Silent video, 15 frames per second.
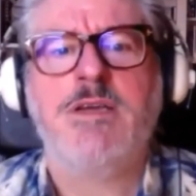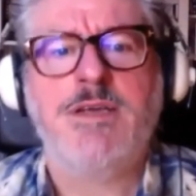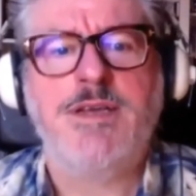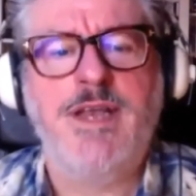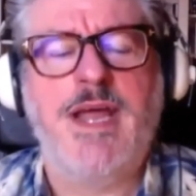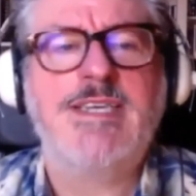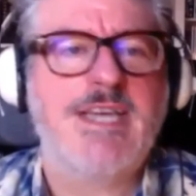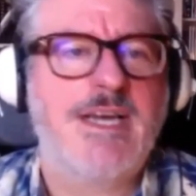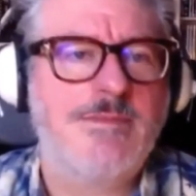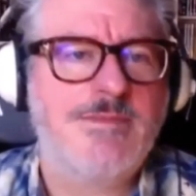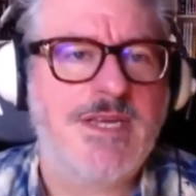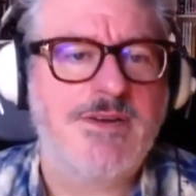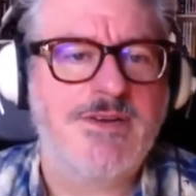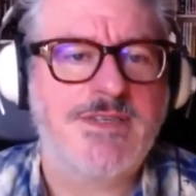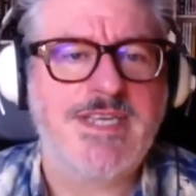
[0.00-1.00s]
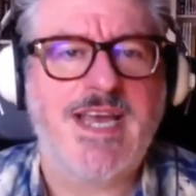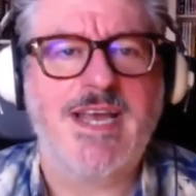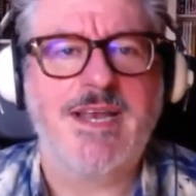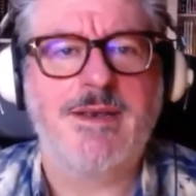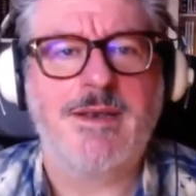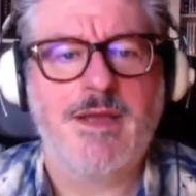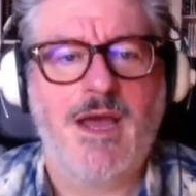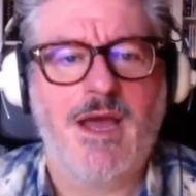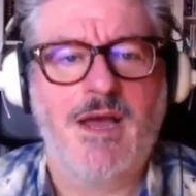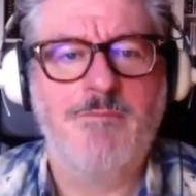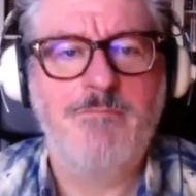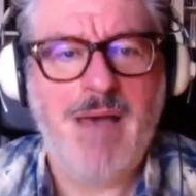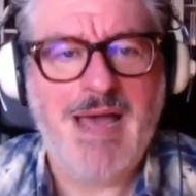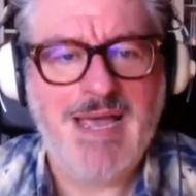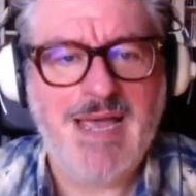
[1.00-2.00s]
9 times out of 10, a
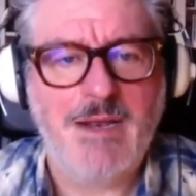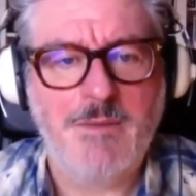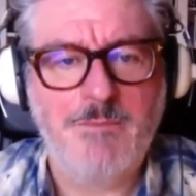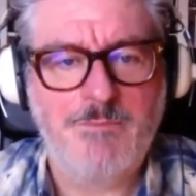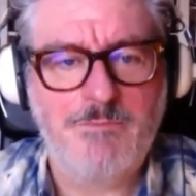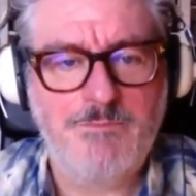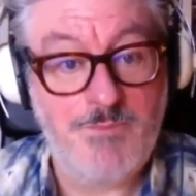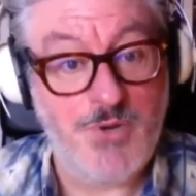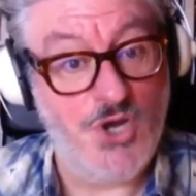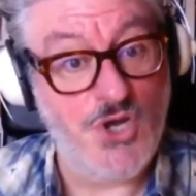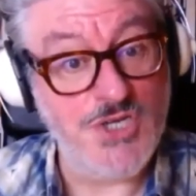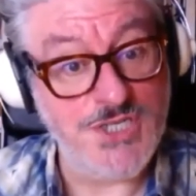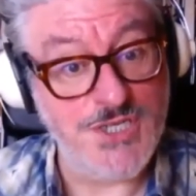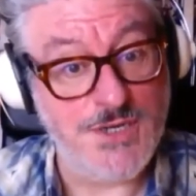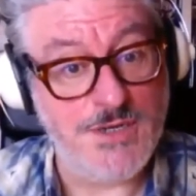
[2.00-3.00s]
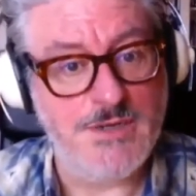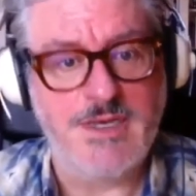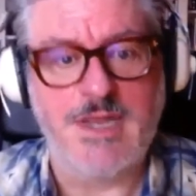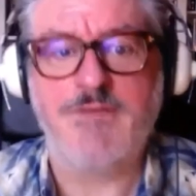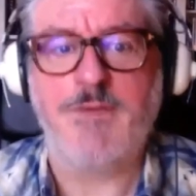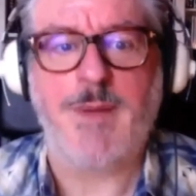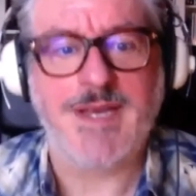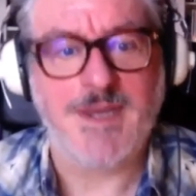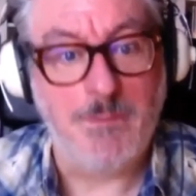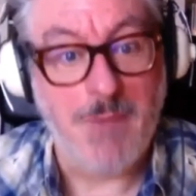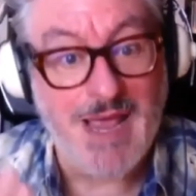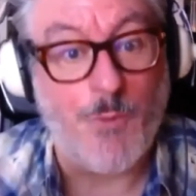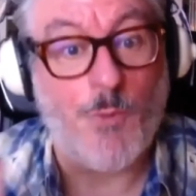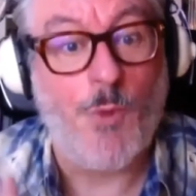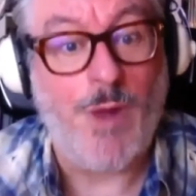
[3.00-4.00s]
male person, never mind a
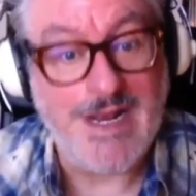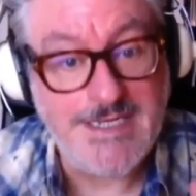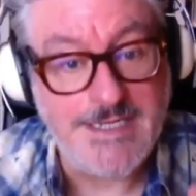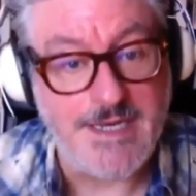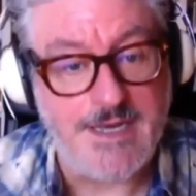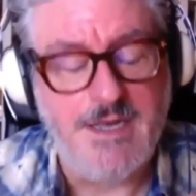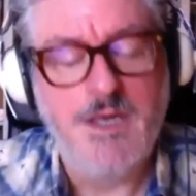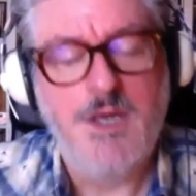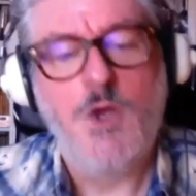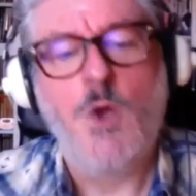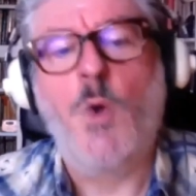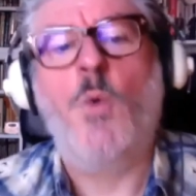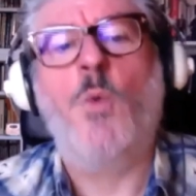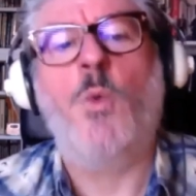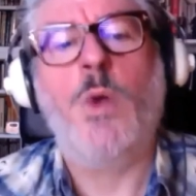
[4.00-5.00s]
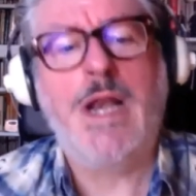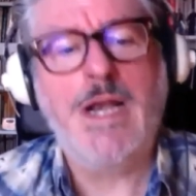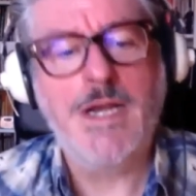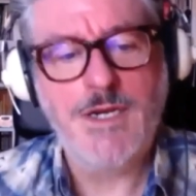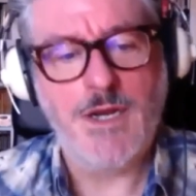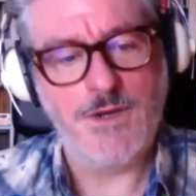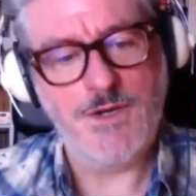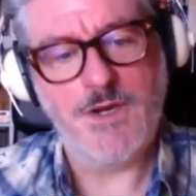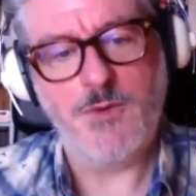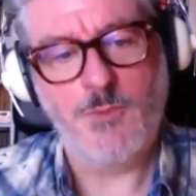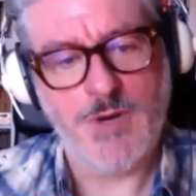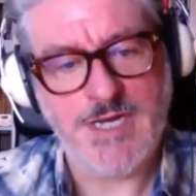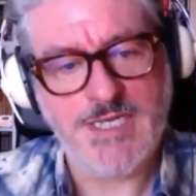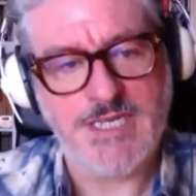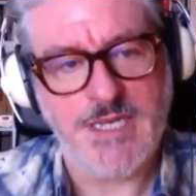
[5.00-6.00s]
male writer, will not know
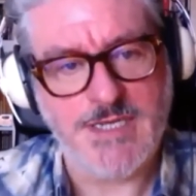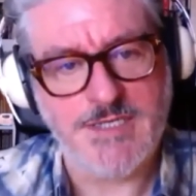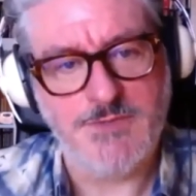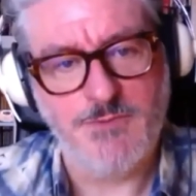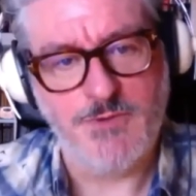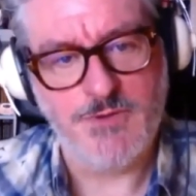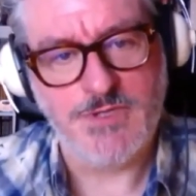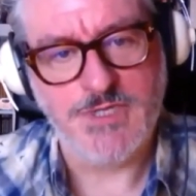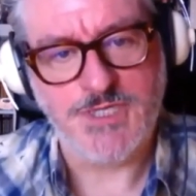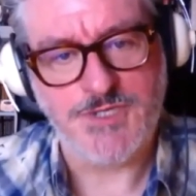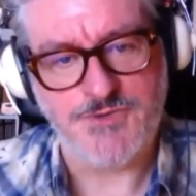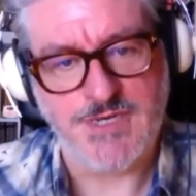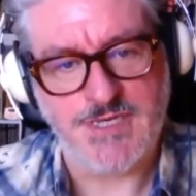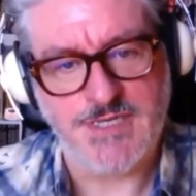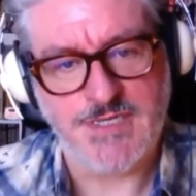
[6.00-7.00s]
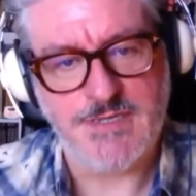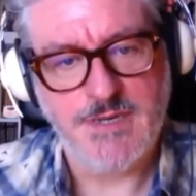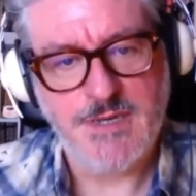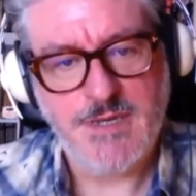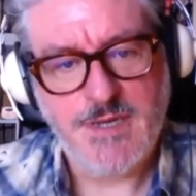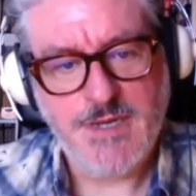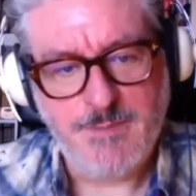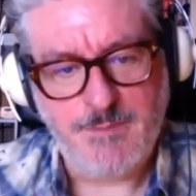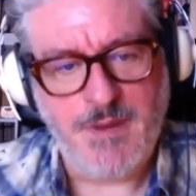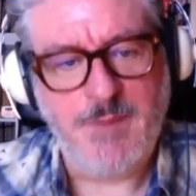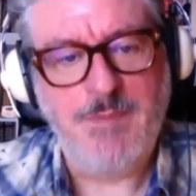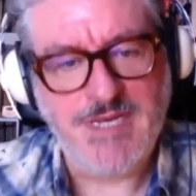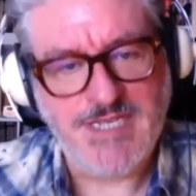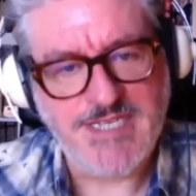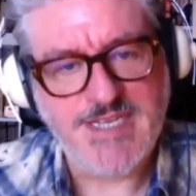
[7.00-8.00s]
what it's like to walk the streets and
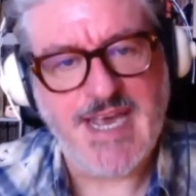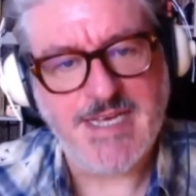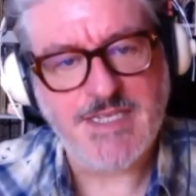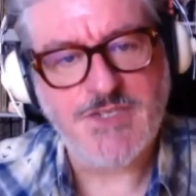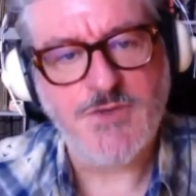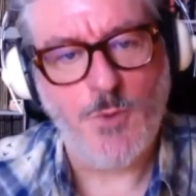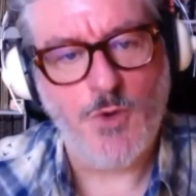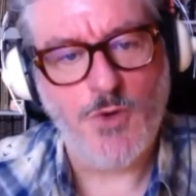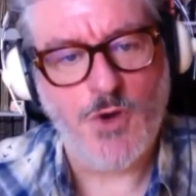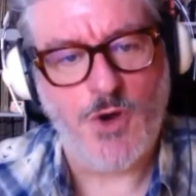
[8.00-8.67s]
be scared to walk